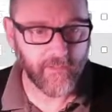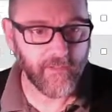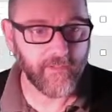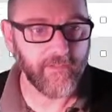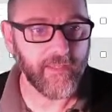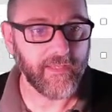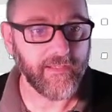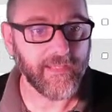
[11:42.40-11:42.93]

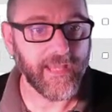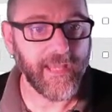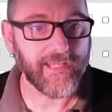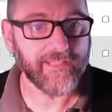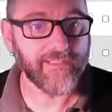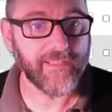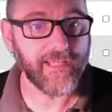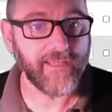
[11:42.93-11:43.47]
Then
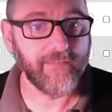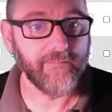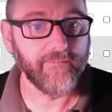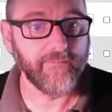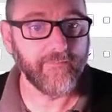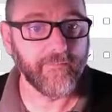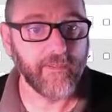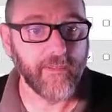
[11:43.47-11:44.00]
last name
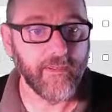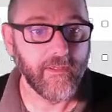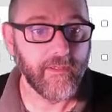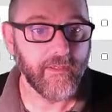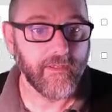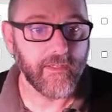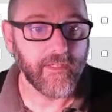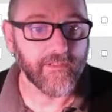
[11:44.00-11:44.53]

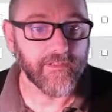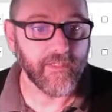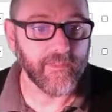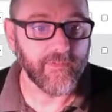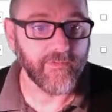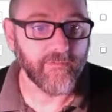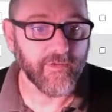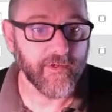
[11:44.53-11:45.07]
is going to
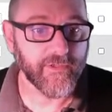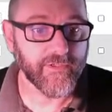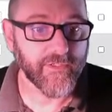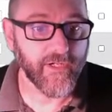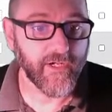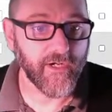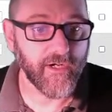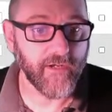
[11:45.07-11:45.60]
be
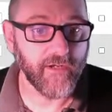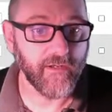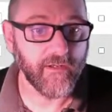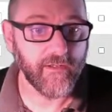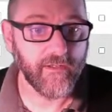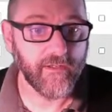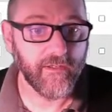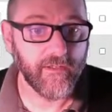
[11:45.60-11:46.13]
varchar.
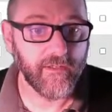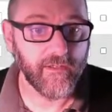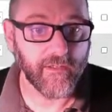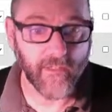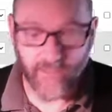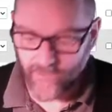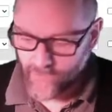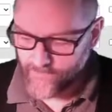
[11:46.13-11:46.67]

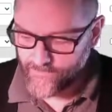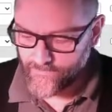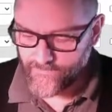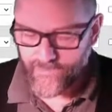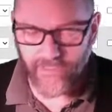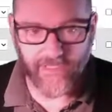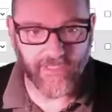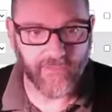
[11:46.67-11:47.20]
I'll also
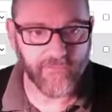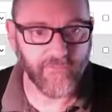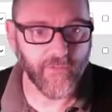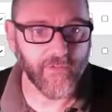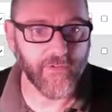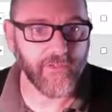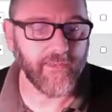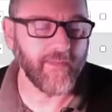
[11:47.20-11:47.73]
say length
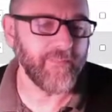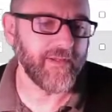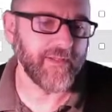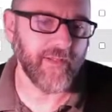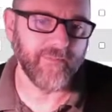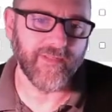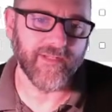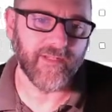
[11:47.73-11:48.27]
40. That might
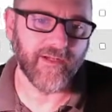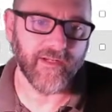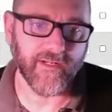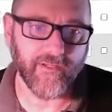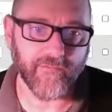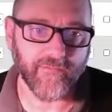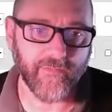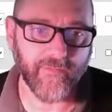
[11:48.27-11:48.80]
not be long
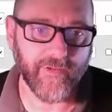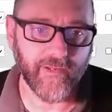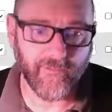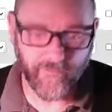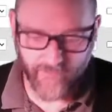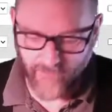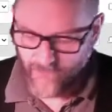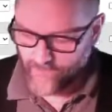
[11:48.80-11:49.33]
enough. You might
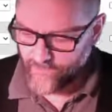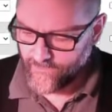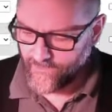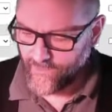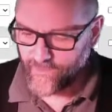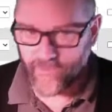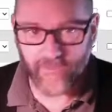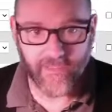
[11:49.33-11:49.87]

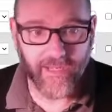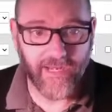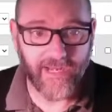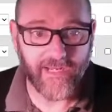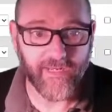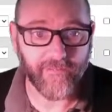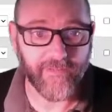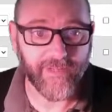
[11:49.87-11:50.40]
think
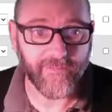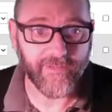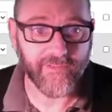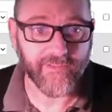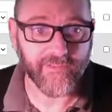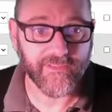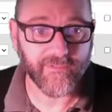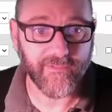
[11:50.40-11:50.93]
80 maybe,
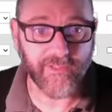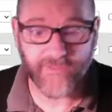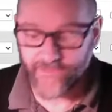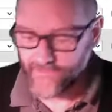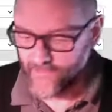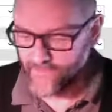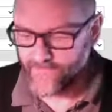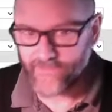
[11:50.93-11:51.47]
just to be on the
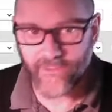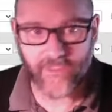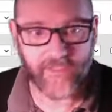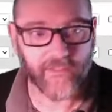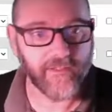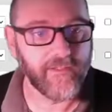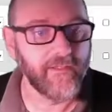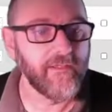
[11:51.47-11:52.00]
safe side.
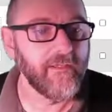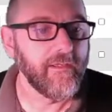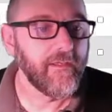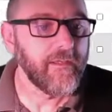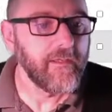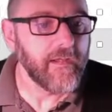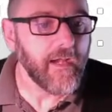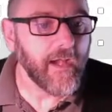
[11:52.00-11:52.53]

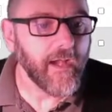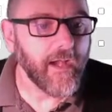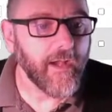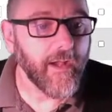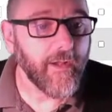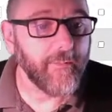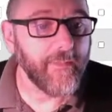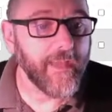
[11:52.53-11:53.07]

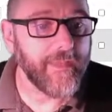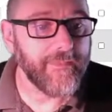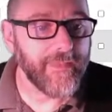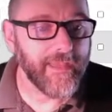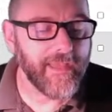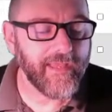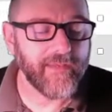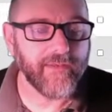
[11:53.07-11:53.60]
And
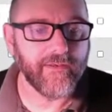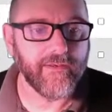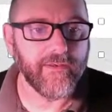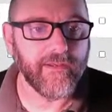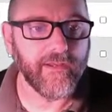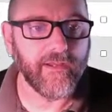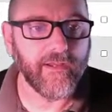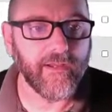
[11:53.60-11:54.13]

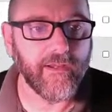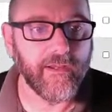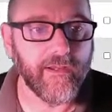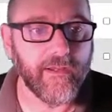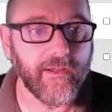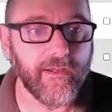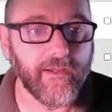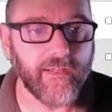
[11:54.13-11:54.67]
then,
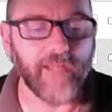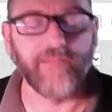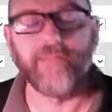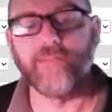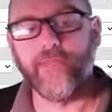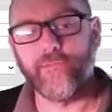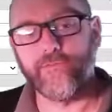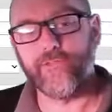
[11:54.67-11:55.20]
yeah, I
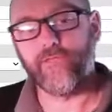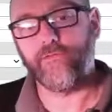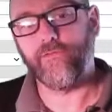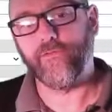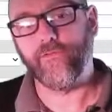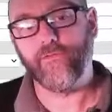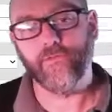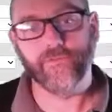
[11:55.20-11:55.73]
think that was it
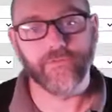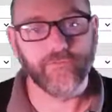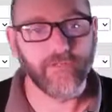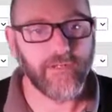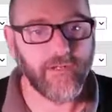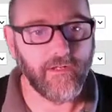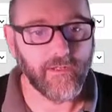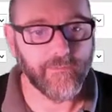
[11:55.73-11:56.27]
for the first three
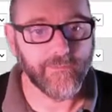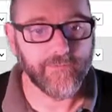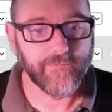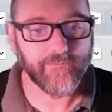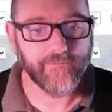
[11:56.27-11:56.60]
columns.